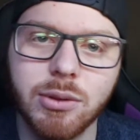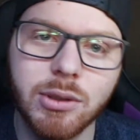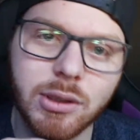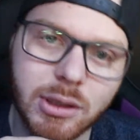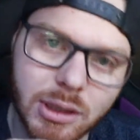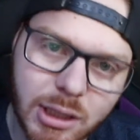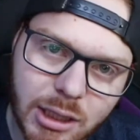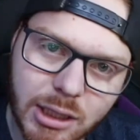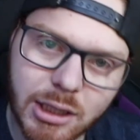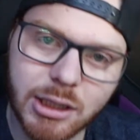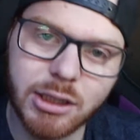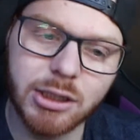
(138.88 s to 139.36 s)
wool
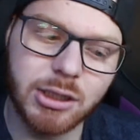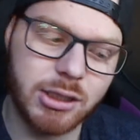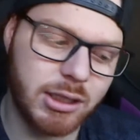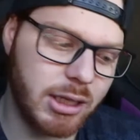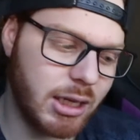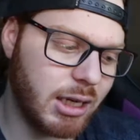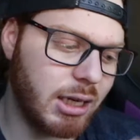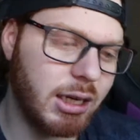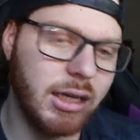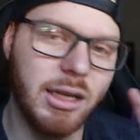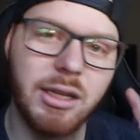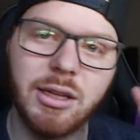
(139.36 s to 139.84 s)

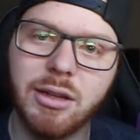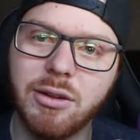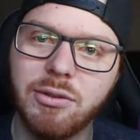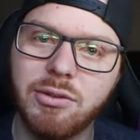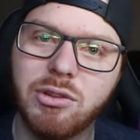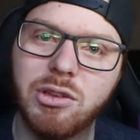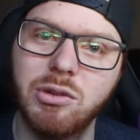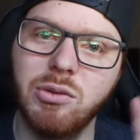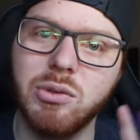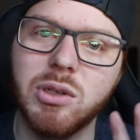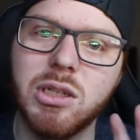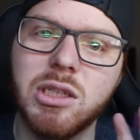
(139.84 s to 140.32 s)
inside of
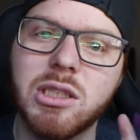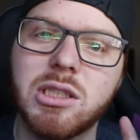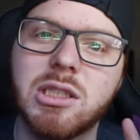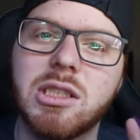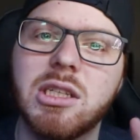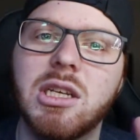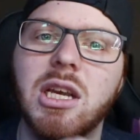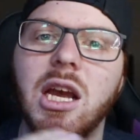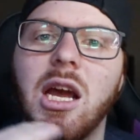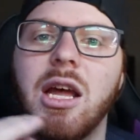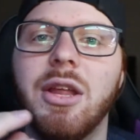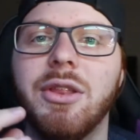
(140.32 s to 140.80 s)
the
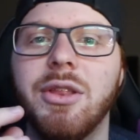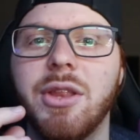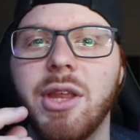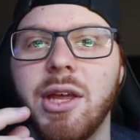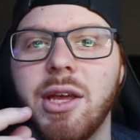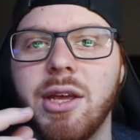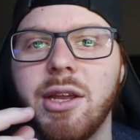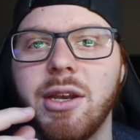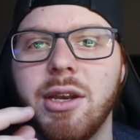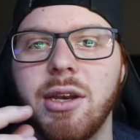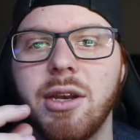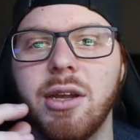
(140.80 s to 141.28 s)
whisk and
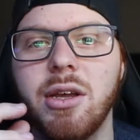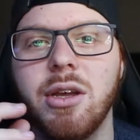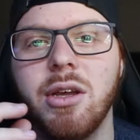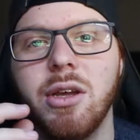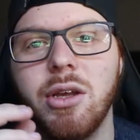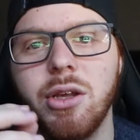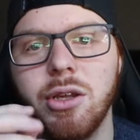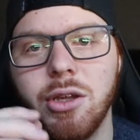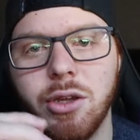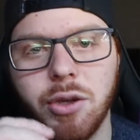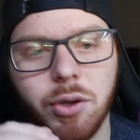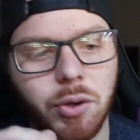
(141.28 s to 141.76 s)
then
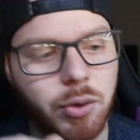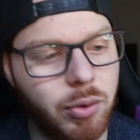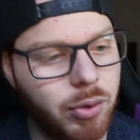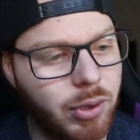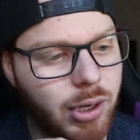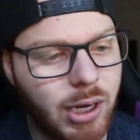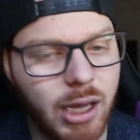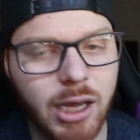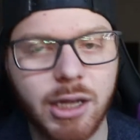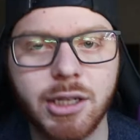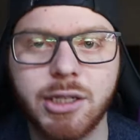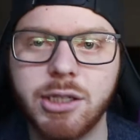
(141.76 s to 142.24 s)
you
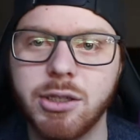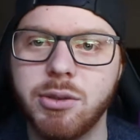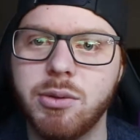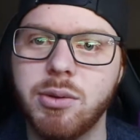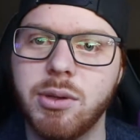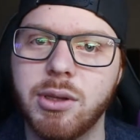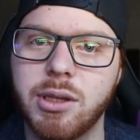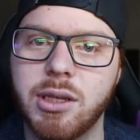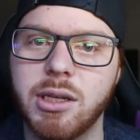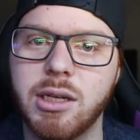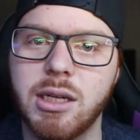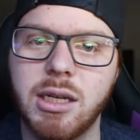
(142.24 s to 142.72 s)
light it
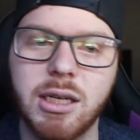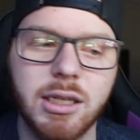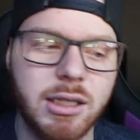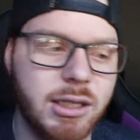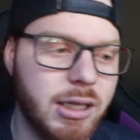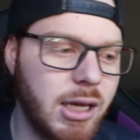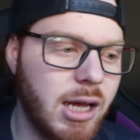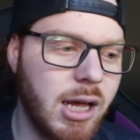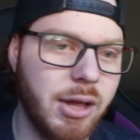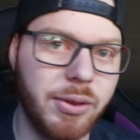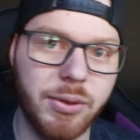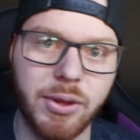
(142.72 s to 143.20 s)
with the
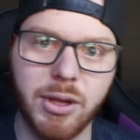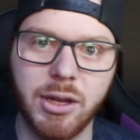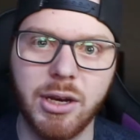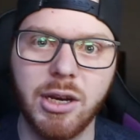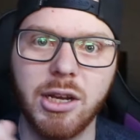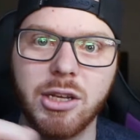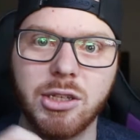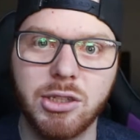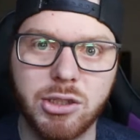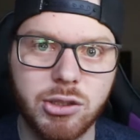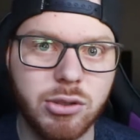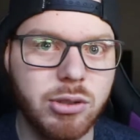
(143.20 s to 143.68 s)
lighter, and then
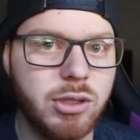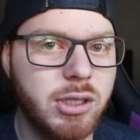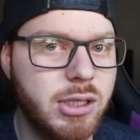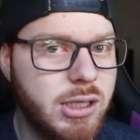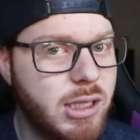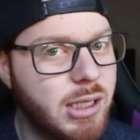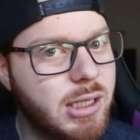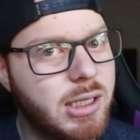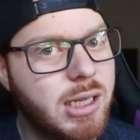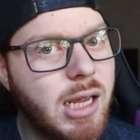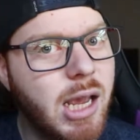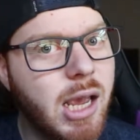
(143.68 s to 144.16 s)
as soon as
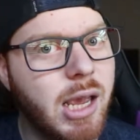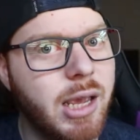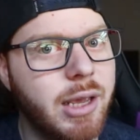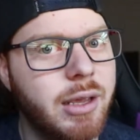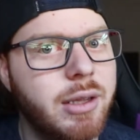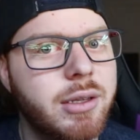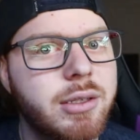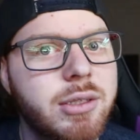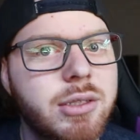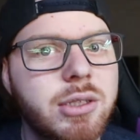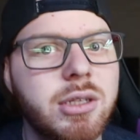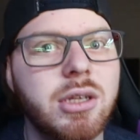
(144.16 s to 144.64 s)
it
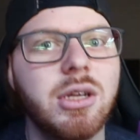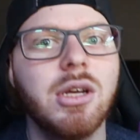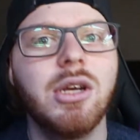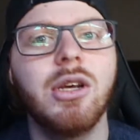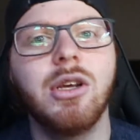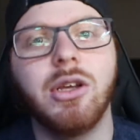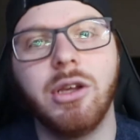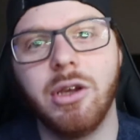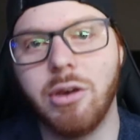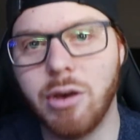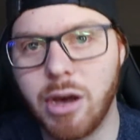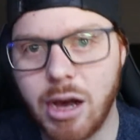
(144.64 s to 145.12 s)
takes,
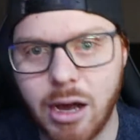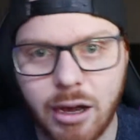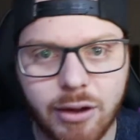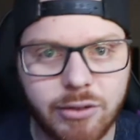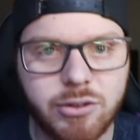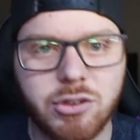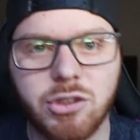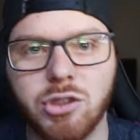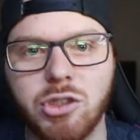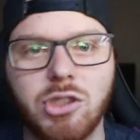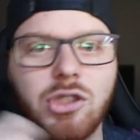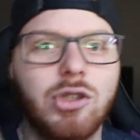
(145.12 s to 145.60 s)
you have
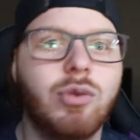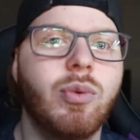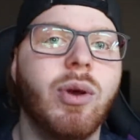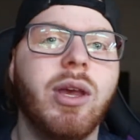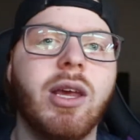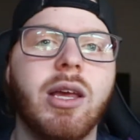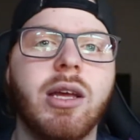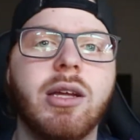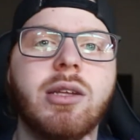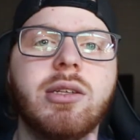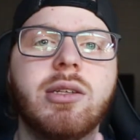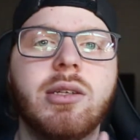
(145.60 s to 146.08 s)
to
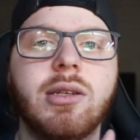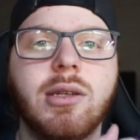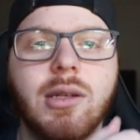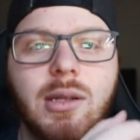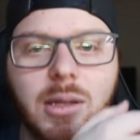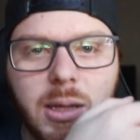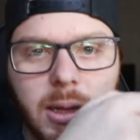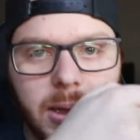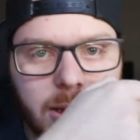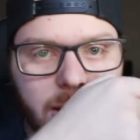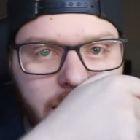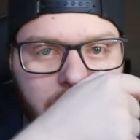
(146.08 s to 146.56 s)
swing it
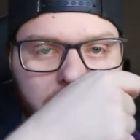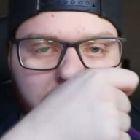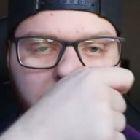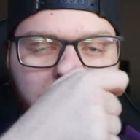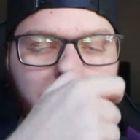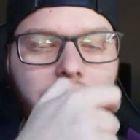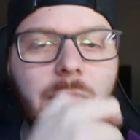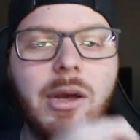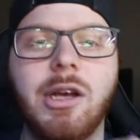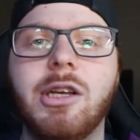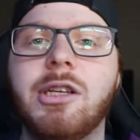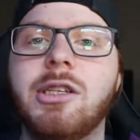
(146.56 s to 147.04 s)
and then it
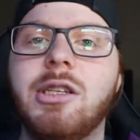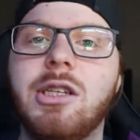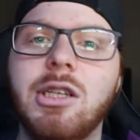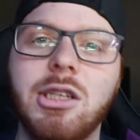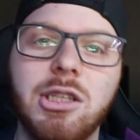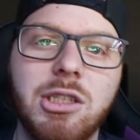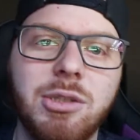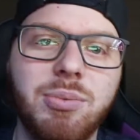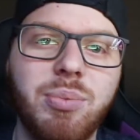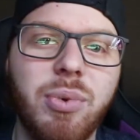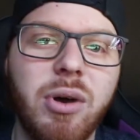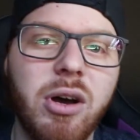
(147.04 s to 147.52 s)
makes
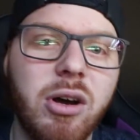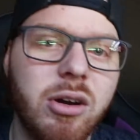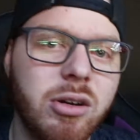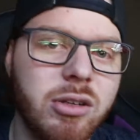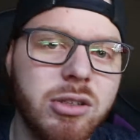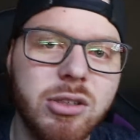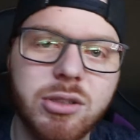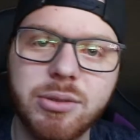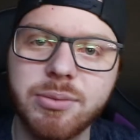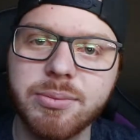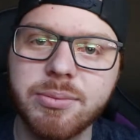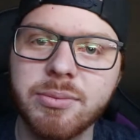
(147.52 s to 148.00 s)
these
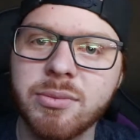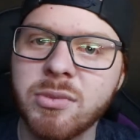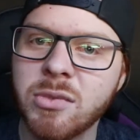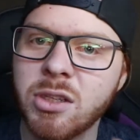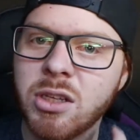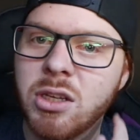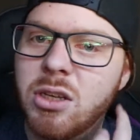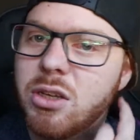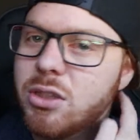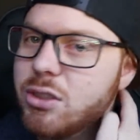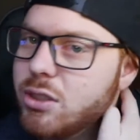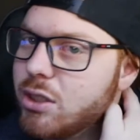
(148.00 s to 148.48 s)
sparks.
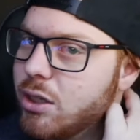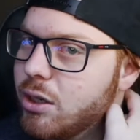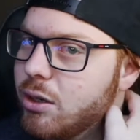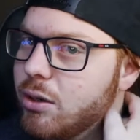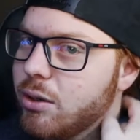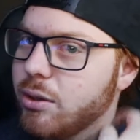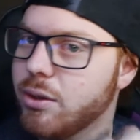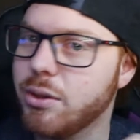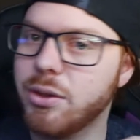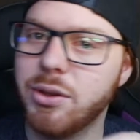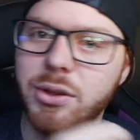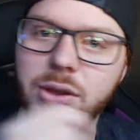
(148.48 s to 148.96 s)
So
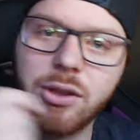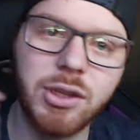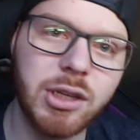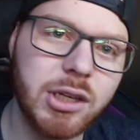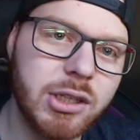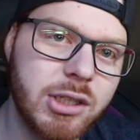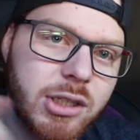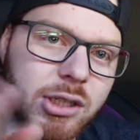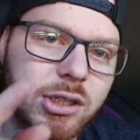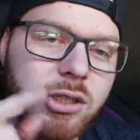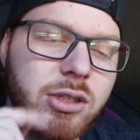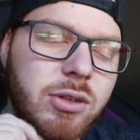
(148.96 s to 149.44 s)

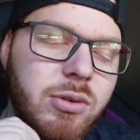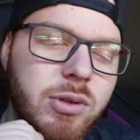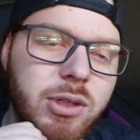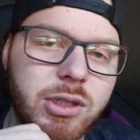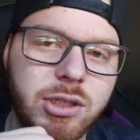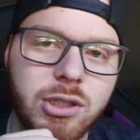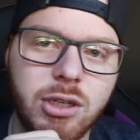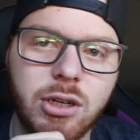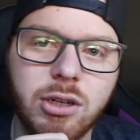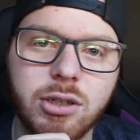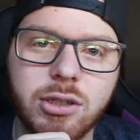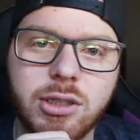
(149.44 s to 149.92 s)
this is the
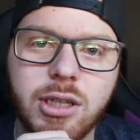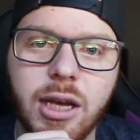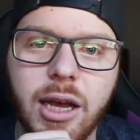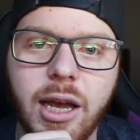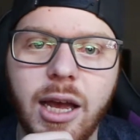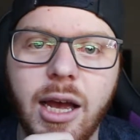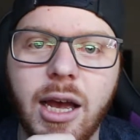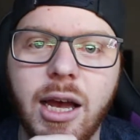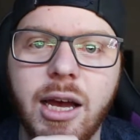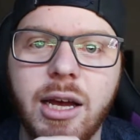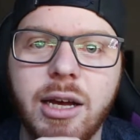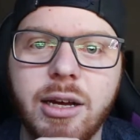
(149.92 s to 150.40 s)
result I
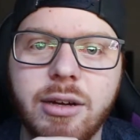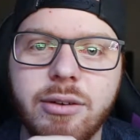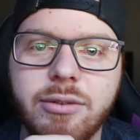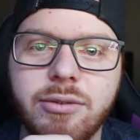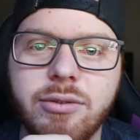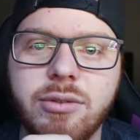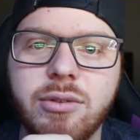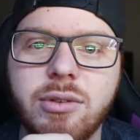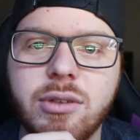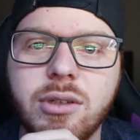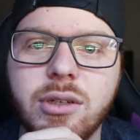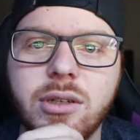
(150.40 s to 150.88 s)
have
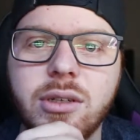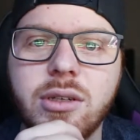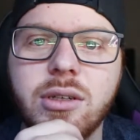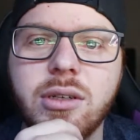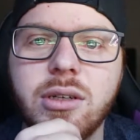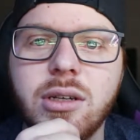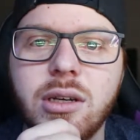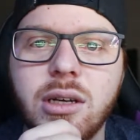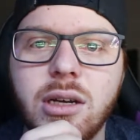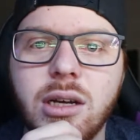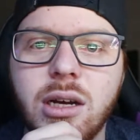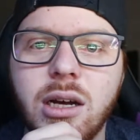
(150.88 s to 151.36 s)

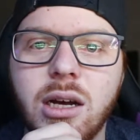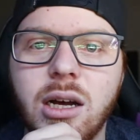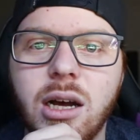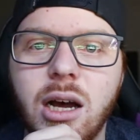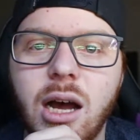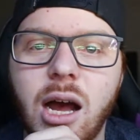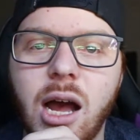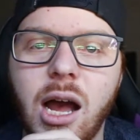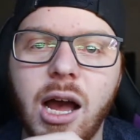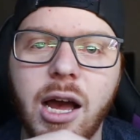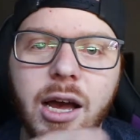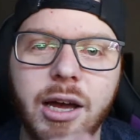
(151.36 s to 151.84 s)

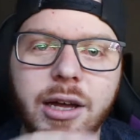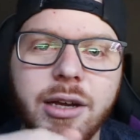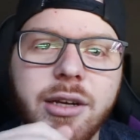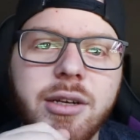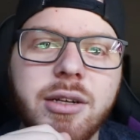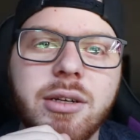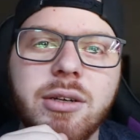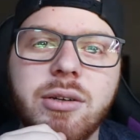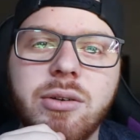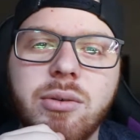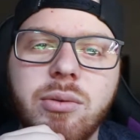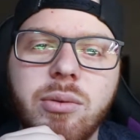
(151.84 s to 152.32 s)
had
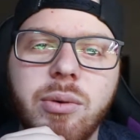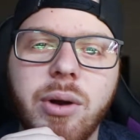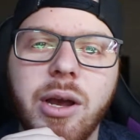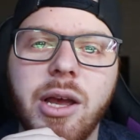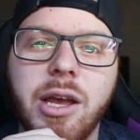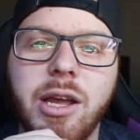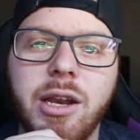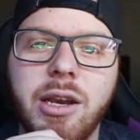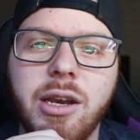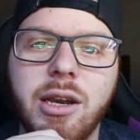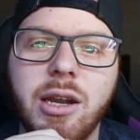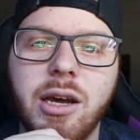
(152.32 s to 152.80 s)

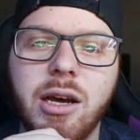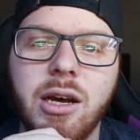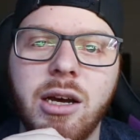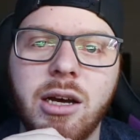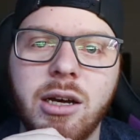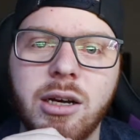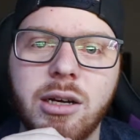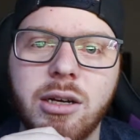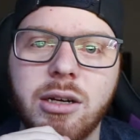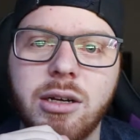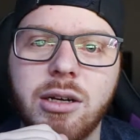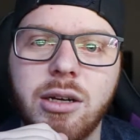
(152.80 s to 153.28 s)
when
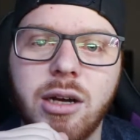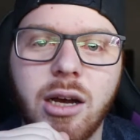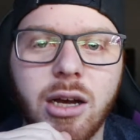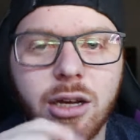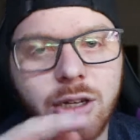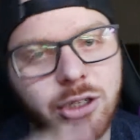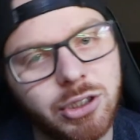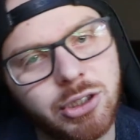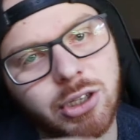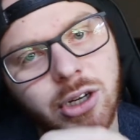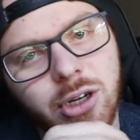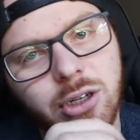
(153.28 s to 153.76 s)
I
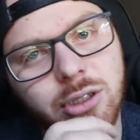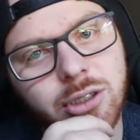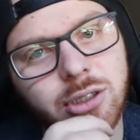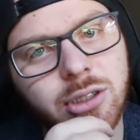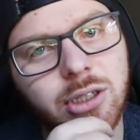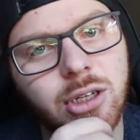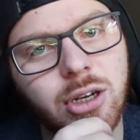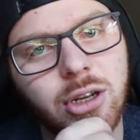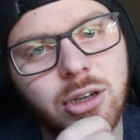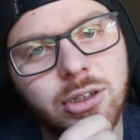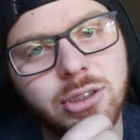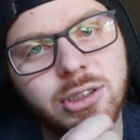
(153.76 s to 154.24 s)
shot
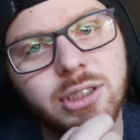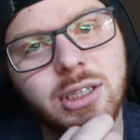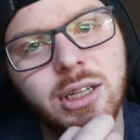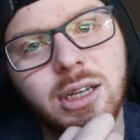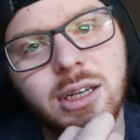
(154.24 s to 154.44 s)
last